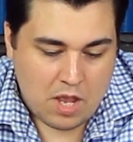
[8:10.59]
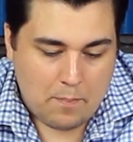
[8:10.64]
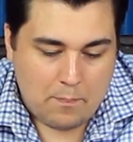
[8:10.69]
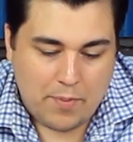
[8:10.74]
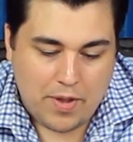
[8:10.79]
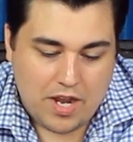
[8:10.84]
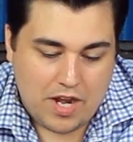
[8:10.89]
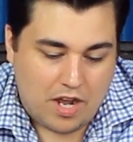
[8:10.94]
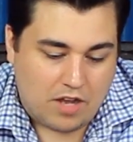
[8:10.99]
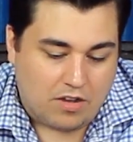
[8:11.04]

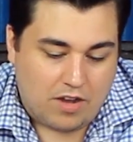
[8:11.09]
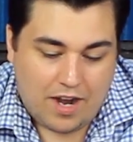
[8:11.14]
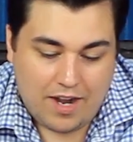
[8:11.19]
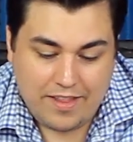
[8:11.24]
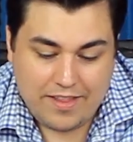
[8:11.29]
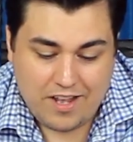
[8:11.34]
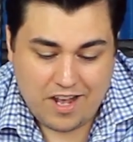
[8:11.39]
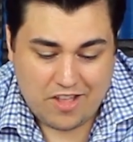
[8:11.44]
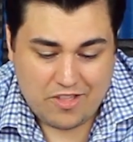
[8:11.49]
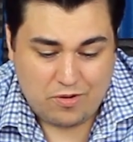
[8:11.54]
But a lot of
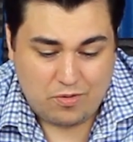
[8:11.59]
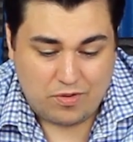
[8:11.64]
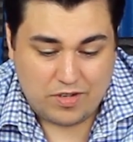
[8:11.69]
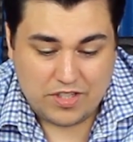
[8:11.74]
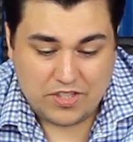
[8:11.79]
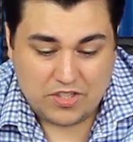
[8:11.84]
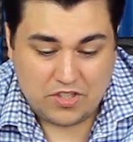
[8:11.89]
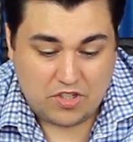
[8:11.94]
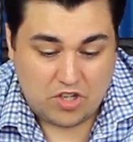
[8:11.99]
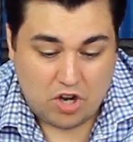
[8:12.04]
the other
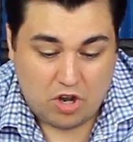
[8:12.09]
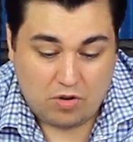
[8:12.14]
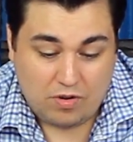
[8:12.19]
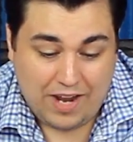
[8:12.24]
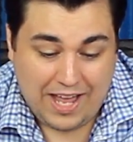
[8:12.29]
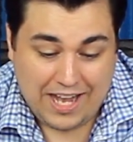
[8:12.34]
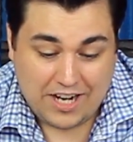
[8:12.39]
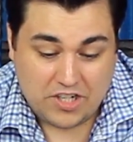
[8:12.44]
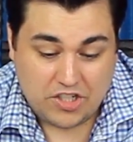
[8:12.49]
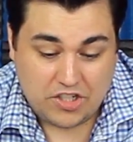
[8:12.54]
ones don't
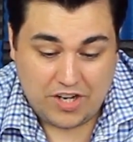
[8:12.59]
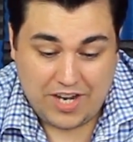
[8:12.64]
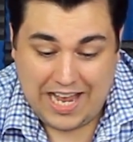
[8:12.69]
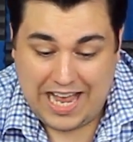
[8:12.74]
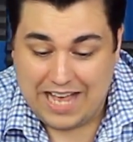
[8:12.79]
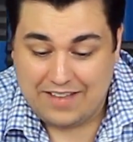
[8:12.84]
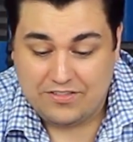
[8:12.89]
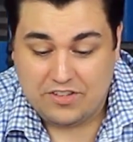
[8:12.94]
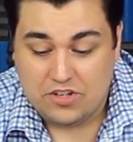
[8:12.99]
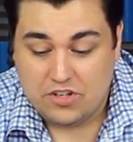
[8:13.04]
actually
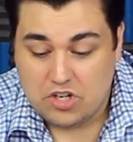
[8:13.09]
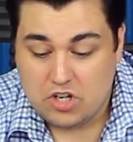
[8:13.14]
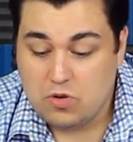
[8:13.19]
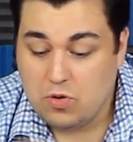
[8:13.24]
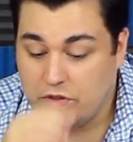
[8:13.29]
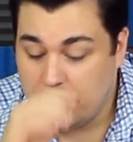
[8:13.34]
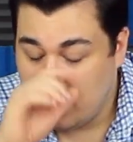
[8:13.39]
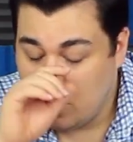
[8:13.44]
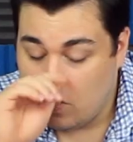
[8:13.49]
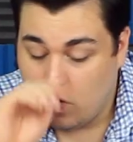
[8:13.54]
have to do
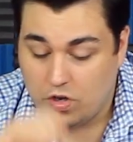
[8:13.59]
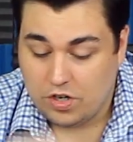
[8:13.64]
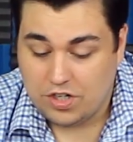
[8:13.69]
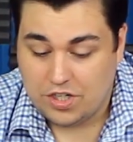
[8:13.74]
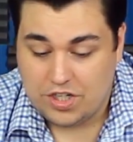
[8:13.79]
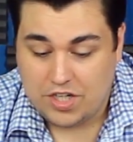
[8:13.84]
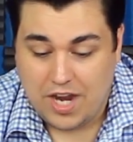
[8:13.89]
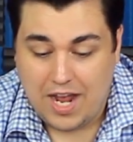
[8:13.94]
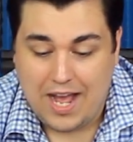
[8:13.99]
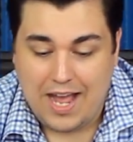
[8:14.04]
with the
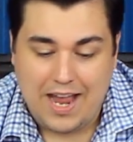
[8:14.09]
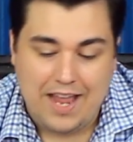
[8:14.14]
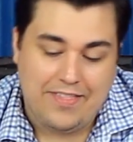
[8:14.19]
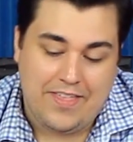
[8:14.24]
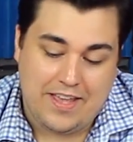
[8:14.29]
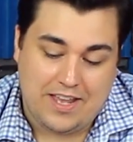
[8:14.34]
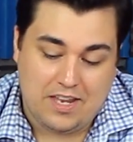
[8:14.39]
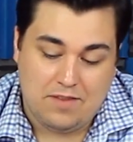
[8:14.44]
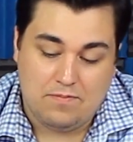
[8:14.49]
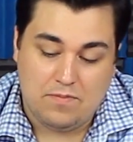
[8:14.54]
orange die.
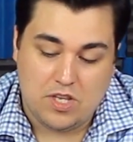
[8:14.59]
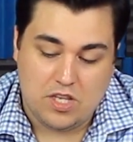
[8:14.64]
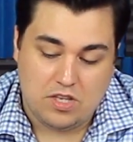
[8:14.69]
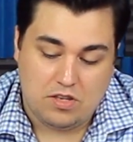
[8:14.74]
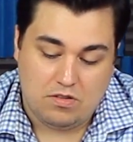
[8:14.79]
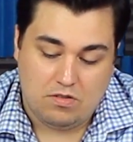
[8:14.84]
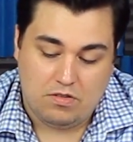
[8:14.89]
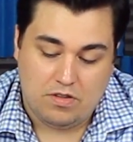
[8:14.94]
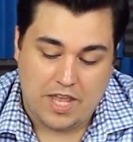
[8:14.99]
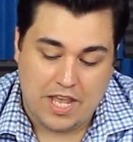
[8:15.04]
They can
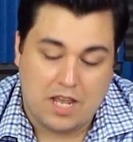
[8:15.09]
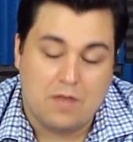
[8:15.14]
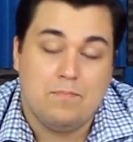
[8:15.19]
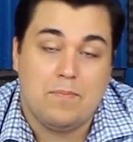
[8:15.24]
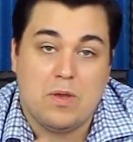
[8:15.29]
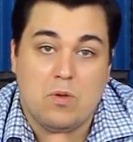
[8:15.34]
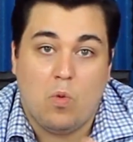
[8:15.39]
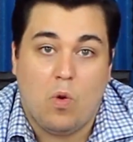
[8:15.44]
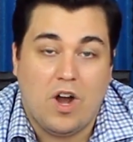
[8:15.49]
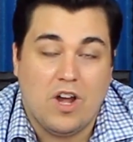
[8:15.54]

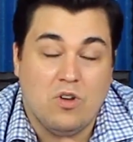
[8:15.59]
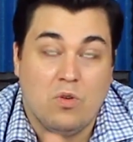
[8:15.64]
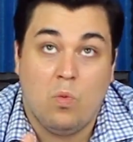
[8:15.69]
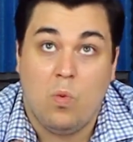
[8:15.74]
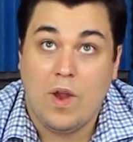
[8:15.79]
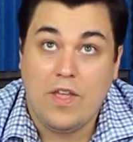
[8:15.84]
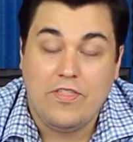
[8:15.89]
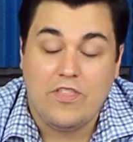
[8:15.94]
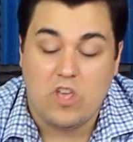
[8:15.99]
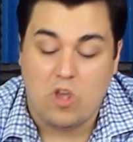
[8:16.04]
be one
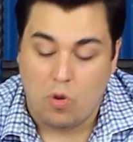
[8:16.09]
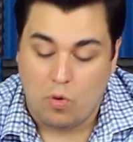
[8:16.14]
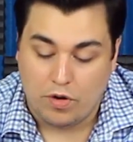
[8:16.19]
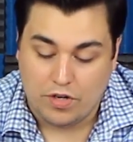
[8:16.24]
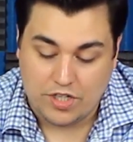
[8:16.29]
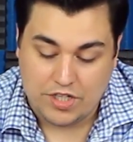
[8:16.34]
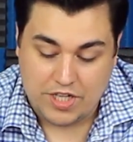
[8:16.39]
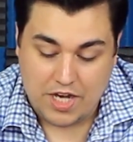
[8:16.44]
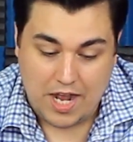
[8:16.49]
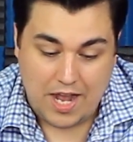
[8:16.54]
with the
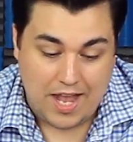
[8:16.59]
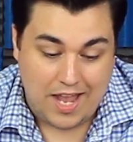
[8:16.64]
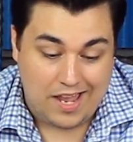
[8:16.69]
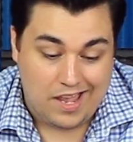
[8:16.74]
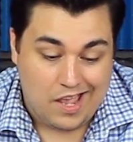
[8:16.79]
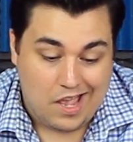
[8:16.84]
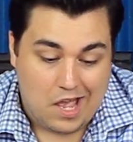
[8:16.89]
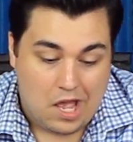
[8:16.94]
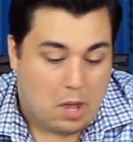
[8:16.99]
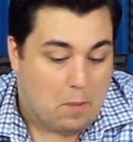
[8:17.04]
orange die,
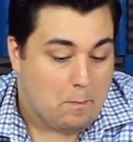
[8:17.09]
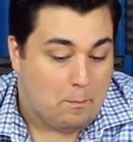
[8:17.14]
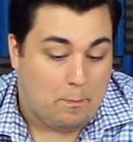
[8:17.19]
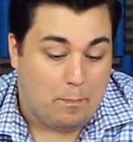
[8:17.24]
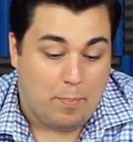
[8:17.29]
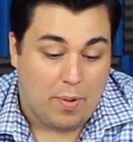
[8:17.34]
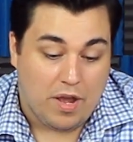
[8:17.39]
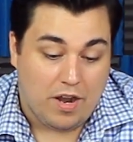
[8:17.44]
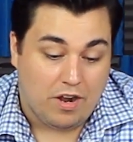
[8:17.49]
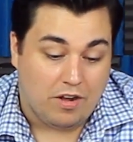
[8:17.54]

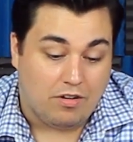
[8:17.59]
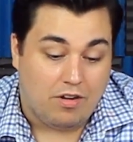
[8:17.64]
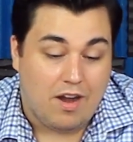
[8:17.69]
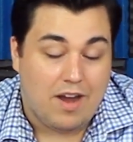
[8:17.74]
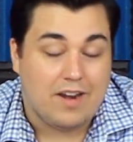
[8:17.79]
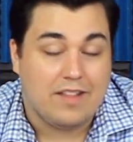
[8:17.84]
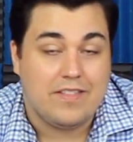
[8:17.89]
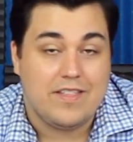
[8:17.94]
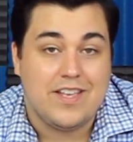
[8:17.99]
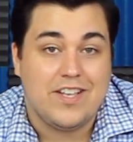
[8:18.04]
but a
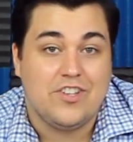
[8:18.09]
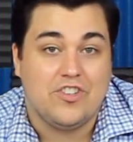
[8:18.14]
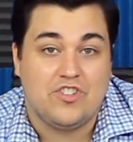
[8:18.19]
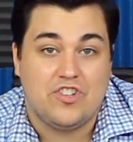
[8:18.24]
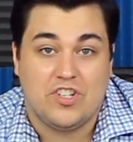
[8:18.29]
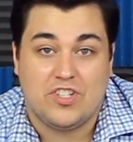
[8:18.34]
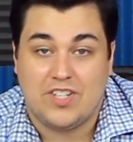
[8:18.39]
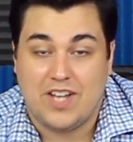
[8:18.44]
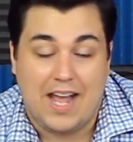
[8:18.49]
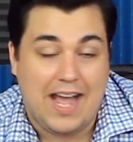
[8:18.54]
lot of these
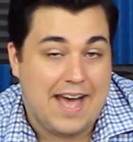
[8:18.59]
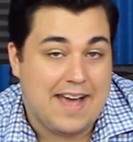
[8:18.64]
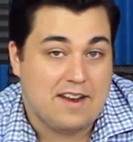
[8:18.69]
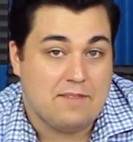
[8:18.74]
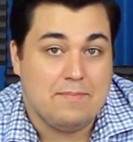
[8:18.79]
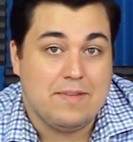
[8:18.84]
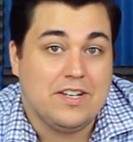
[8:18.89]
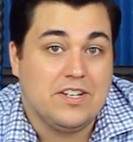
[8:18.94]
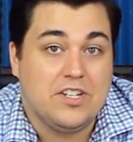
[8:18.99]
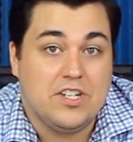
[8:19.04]
just add
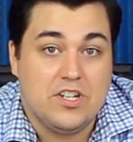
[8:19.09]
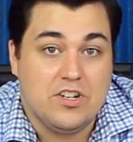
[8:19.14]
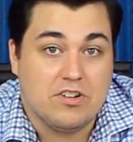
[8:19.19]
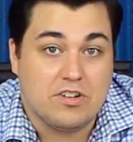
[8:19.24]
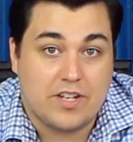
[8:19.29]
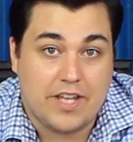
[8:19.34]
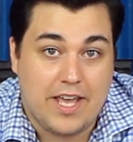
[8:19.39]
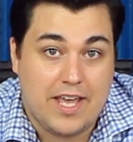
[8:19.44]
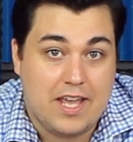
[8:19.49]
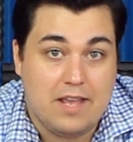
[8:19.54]
them into your
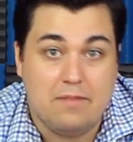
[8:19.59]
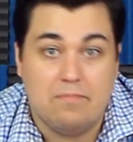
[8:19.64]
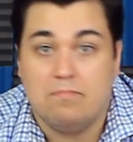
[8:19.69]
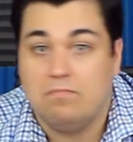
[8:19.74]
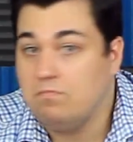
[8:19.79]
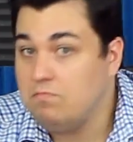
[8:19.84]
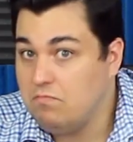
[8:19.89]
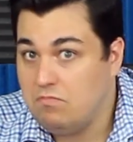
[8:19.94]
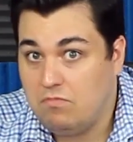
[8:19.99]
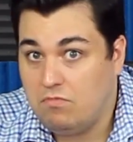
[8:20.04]

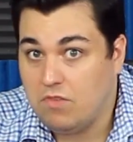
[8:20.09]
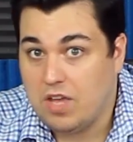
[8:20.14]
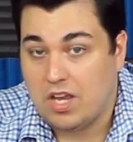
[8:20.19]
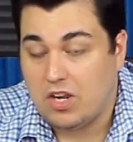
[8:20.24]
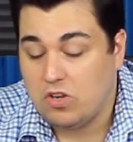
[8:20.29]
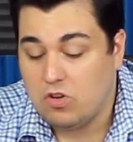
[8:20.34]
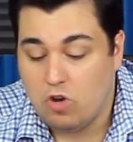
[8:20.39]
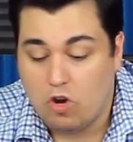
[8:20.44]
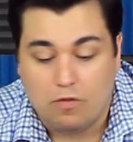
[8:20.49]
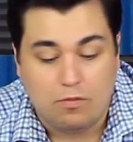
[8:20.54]
game
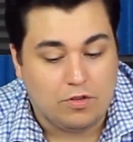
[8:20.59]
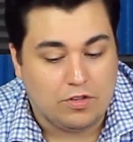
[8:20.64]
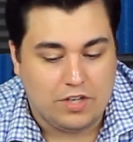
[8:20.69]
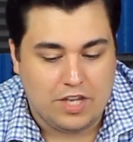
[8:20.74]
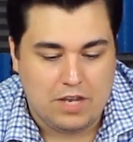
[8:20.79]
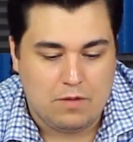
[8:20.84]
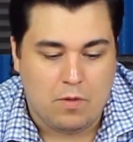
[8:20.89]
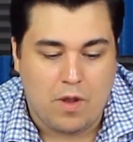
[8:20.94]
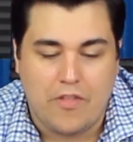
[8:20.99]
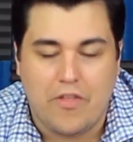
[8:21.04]
like normal,
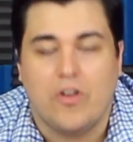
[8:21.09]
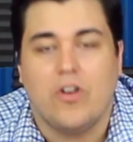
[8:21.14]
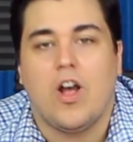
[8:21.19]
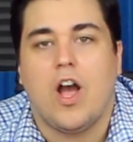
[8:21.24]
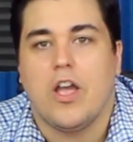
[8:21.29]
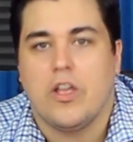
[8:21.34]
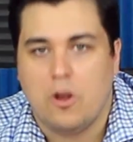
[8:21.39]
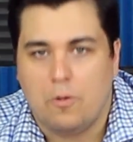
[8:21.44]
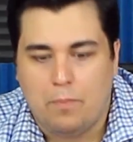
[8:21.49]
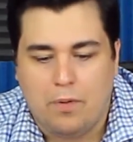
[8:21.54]
whether or
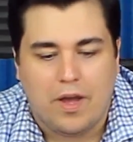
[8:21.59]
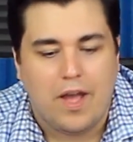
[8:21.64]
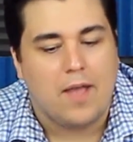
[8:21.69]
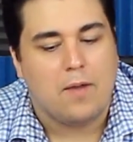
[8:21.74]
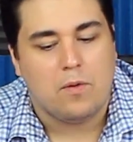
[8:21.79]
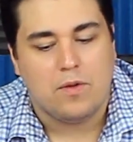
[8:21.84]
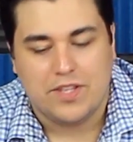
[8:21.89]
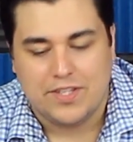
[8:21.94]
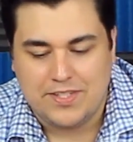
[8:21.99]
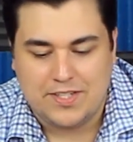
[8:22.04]
not you're playing
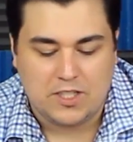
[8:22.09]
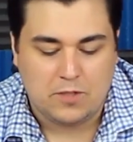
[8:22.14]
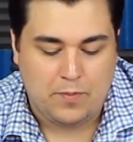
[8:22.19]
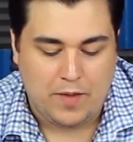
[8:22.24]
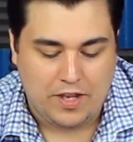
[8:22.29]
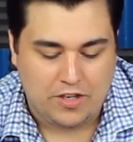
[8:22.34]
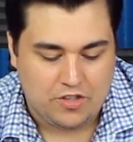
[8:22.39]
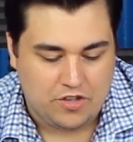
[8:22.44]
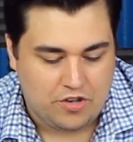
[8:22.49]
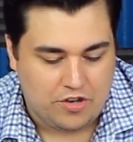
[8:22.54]
with this
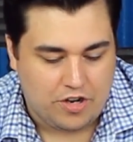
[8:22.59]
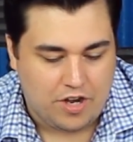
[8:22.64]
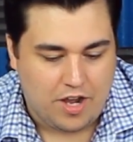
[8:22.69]
expansion or